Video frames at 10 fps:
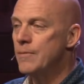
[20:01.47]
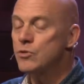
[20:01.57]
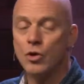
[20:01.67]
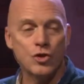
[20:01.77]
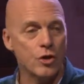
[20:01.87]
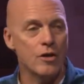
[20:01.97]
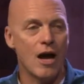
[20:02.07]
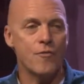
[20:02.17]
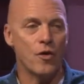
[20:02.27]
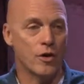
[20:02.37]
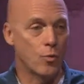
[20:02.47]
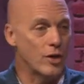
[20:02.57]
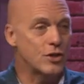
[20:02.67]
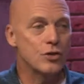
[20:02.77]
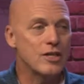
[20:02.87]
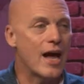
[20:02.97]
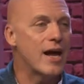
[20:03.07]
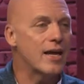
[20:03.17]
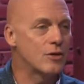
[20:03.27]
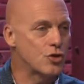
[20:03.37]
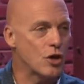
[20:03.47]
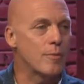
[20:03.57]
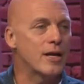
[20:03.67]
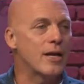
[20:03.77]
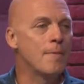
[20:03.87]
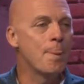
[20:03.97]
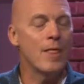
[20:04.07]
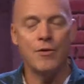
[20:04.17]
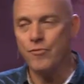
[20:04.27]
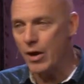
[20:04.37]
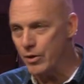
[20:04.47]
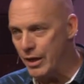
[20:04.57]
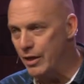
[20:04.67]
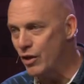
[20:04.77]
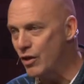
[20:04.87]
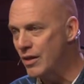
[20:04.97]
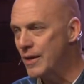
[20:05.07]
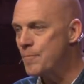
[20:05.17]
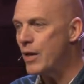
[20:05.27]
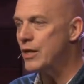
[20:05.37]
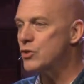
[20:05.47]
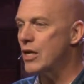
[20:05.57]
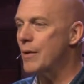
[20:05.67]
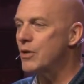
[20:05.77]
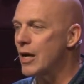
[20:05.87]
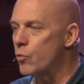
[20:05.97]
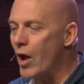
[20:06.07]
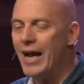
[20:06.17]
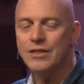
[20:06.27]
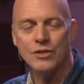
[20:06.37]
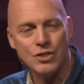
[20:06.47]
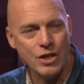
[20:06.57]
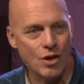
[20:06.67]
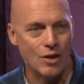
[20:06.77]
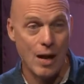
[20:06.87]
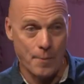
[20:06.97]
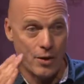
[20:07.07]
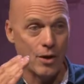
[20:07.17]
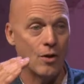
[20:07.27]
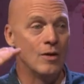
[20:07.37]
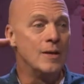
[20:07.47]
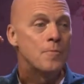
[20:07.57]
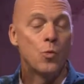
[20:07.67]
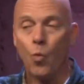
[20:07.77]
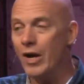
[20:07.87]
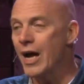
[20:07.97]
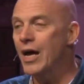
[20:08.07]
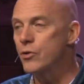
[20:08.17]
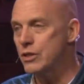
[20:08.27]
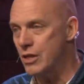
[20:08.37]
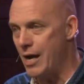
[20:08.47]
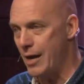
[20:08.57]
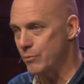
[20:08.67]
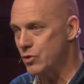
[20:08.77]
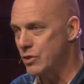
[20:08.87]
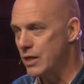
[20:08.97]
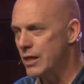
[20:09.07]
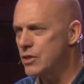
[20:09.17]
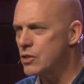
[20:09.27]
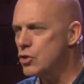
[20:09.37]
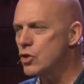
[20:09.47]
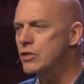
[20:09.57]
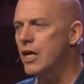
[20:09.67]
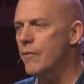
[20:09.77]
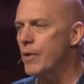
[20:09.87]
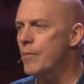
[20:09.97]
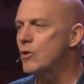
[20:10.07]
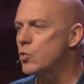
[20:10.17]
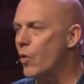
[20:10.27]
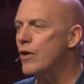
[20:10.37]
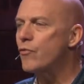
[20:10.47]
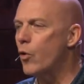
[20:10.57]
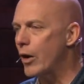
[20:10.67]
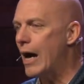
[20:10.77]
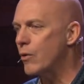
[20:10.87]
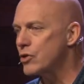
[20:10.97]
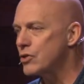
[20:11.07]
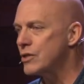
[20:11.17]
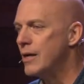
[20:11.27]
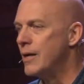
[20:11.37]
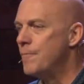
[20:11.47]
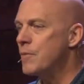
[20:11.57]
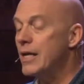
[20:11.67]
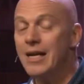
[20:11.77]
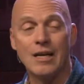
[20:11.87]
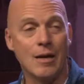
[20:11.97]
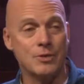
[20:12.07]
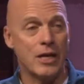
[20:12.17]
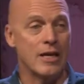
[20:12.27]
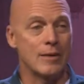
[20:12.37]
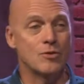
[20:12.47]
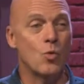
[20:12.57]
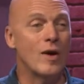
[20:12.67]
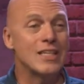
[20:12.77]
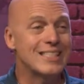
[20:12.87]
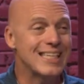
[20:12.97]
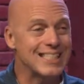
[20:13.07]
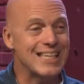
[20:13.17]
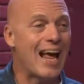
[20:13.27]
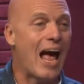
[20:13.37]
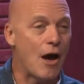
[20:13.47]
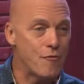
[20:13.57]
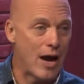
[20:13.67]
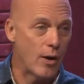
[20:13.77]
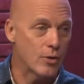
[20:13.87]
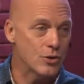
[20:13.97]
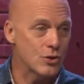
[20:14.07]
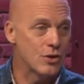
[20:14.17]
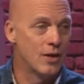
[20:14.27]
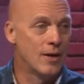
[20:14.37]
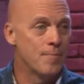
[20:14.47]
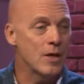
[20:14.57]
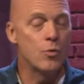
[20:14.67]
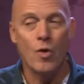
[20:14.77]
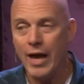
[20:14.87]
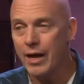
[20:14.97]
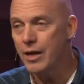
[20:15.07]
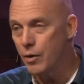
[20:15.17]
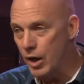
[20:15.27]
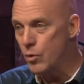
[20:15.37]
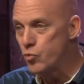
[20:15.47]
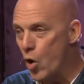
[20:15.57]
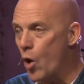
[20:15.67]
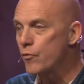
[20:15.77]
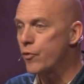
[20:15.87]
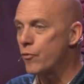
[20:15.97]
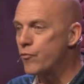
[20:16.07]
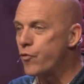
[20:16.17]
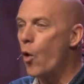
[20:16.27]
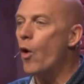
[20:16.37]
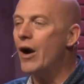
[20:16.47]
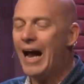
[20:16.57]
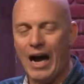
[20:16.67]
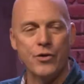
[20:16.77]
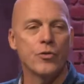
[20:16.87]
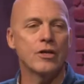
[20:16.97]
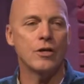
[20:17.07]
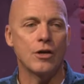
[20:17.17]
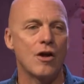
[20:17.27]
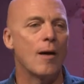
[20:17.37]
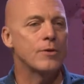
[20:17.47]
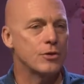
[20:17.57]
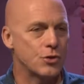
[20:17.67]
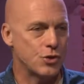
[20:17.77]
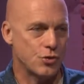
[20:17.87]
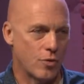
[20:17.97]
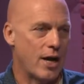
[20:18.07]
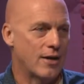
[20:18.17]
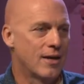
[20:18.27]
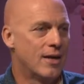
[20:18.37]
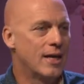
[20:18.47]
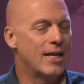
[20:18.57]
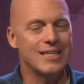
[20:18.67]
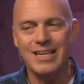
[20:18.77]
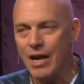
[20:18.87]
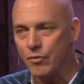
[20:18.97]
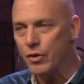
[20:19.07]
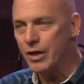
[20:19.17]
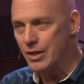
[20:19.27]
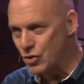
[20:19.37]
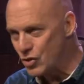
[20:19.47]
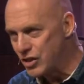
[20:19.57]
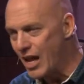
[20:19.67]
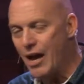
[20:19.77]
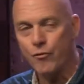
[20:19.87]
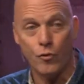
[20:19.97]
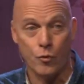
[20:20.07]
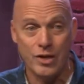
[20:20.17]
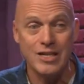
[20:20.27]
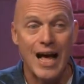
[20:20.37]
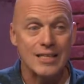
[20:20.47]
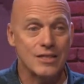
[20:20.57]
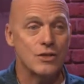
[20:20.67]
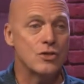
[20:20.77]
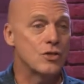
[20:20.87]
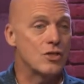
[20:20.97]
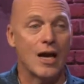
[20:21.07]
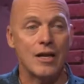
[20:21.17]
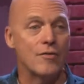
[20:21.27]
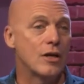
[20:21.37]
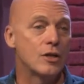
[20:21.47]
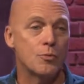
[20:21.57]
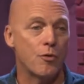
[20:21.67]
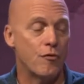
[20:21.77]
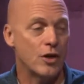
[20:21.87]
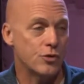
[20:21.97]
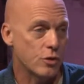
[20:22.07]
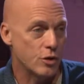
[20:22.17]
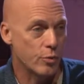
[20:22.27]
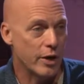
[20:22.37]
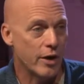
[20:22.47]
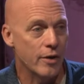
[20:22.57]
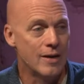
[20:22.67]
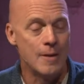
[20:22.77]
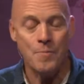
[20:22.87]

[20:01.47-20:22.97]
So sure enough, on a winter day in Germany, he found a hill, and he said, I'm going to ride this hill uphill 100 times. He says it should take me about 24 hours. It ended up taking him 26 and a half hours. He rode for 400 kilometers straight. He had never in his life ridden that distance, not even in his professional career.